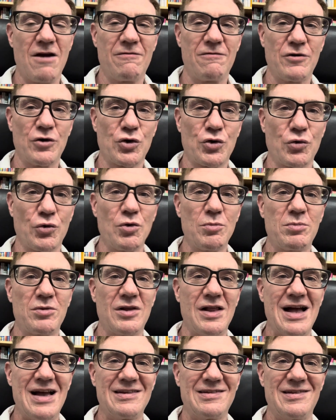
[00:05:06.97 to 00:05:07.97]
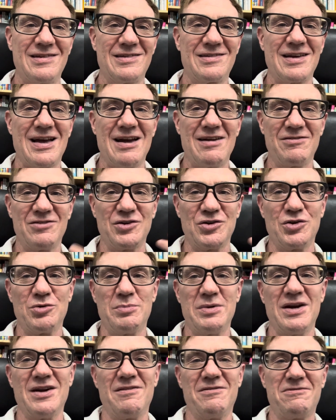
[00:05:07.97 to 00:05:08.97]
For group classes, I have a little
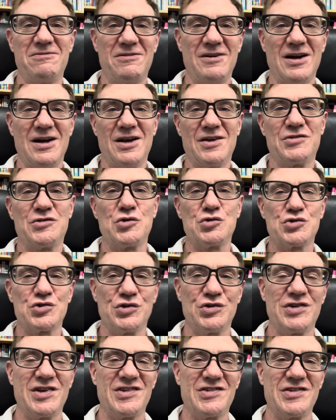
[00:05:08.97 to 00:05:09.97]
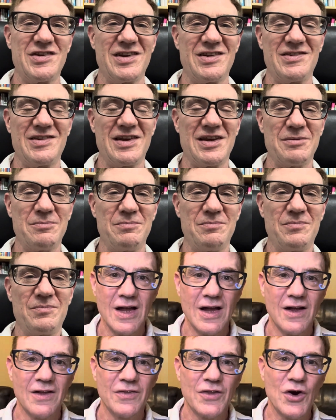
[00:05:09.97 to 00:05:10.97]
bit of social distancing.
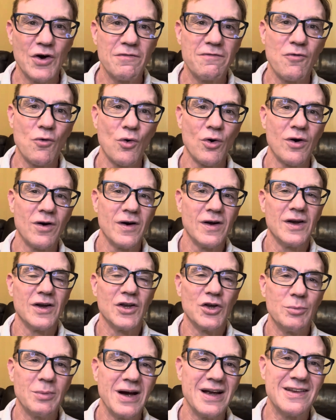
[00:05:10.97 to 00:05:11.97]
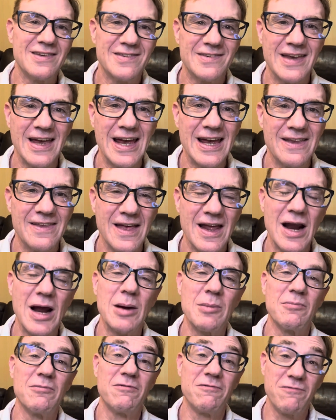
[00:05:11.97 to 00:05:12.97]
Therefore, you might say that
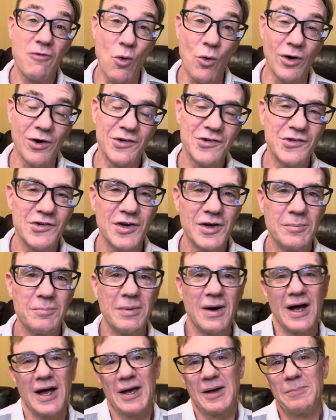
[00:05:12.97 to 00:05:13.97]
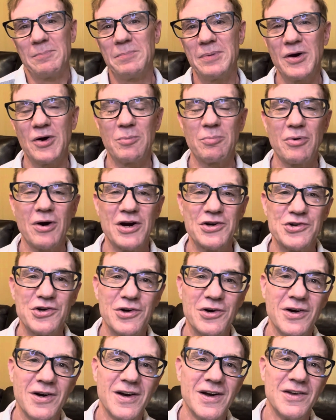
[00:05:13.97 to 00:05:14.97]
I'm forced by peer
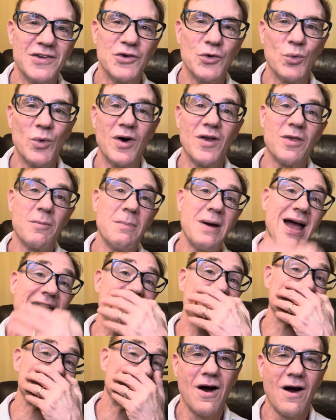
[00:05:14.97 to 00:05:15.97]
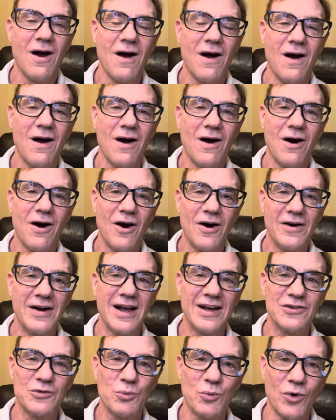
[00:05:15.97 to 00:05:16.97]
pressure to wear the mask. Our
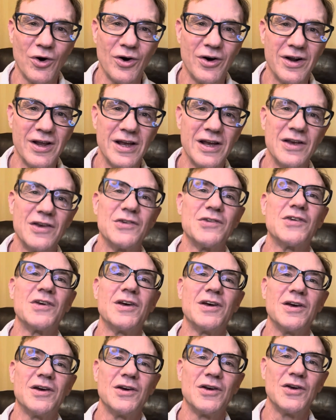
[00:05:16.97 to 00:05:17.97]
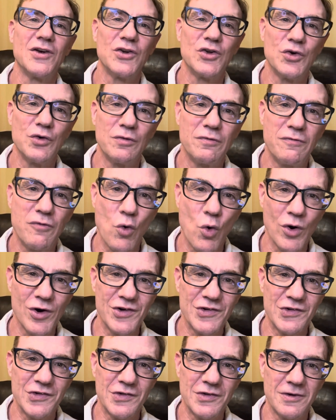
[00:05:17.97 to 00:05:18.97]
next word is to
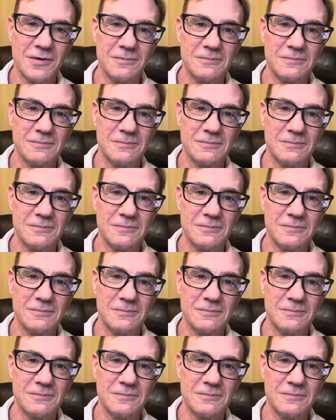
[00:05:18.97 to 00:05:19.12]
force.